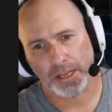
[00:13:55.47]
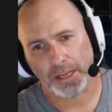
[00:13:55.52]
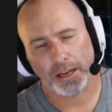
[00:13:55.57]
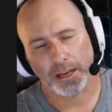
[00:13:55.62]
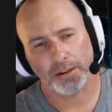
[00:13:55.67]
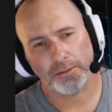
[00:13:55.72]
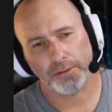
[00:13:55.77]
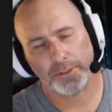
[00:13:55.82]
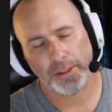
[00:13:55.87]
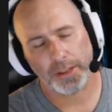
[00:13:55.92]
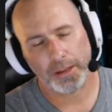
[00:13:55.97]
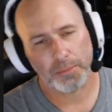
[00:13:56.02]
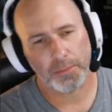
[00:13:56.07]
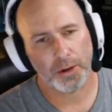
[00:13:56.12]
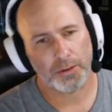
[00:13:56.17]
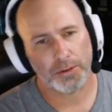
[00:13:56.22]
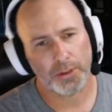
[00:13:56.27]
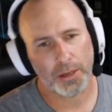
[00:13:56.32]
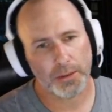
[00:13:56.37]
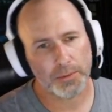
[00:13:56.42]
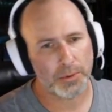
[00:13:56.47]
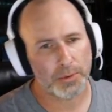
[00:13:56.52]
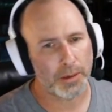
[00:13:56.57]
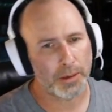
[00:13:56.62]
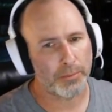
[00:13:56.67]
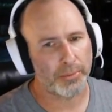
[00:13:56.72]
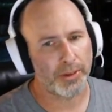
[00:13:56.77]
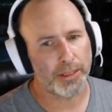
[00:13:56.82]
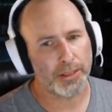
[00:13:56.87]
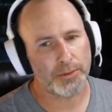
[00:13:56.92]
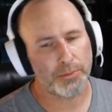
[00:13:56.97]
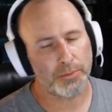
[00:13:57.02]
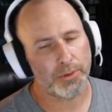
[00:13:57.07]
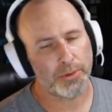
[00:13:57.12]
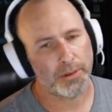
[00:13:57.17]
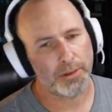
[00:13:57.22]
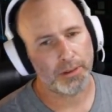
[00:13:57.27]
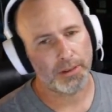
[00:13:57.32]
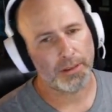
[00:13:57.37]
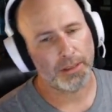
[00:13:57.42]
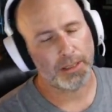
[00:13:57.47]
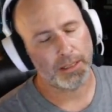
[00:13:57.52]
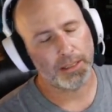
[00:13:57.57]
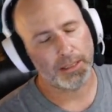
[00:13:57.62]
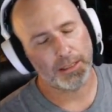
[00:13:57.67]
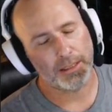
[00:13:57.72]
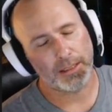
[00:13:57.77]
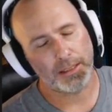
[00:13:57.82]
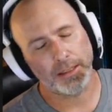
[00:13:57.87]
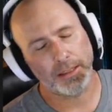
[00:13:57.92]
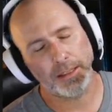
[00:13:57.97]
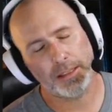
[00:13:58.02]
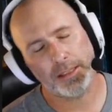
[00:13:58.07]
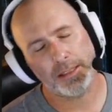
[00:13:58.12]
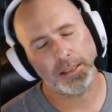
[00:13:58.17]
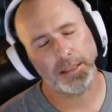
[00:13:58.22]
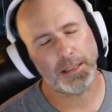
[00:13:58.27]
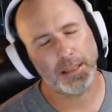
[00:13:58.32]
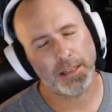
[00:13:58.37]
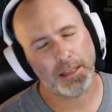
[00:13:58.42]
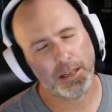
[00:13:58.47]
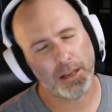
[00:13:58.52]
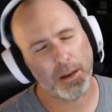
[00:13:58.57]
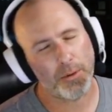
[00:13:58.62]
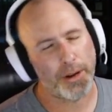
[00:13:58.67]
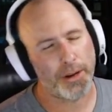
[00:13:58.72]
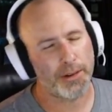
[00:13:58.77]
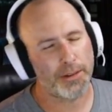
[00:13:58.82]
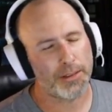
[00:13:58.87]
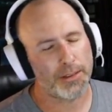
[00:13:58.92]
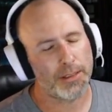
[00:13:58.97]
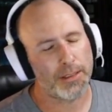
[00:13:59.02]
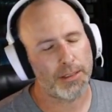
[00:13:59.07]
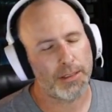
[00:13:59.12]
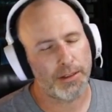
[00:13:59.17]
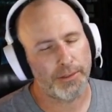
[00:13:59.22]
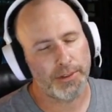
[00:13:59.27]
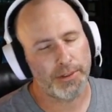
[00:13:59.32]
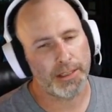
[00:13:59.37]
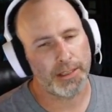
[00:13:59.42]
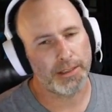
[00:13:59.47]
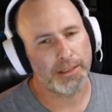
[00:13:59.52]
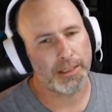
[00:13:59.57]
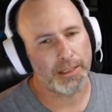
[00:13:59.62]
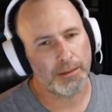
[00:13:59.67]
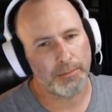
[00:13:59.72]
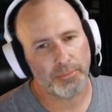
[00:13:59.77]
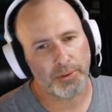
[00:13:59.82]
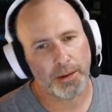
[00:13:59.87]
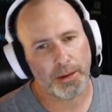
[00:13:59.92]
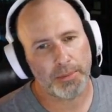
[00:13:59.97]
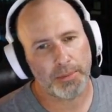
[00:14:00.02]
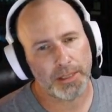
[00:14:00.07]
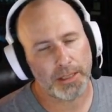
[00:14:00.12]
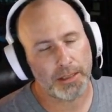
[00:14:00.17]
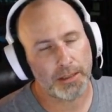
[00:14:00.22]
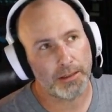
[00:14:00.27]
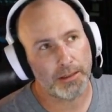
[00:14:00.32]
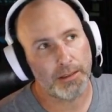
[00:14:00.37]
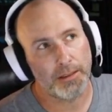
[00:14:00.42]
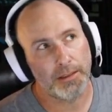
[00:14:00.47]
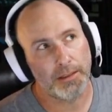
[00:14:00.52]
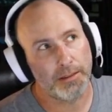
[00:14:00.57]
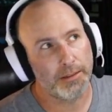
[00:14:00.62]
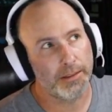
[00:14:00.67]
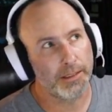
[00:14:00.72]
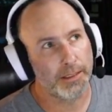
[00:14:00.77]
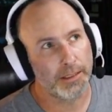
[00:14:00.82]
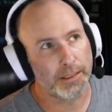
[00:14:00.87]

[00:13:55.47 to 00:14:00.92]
And I don't think mawtribes were in a place where this coherency stuff did them probably the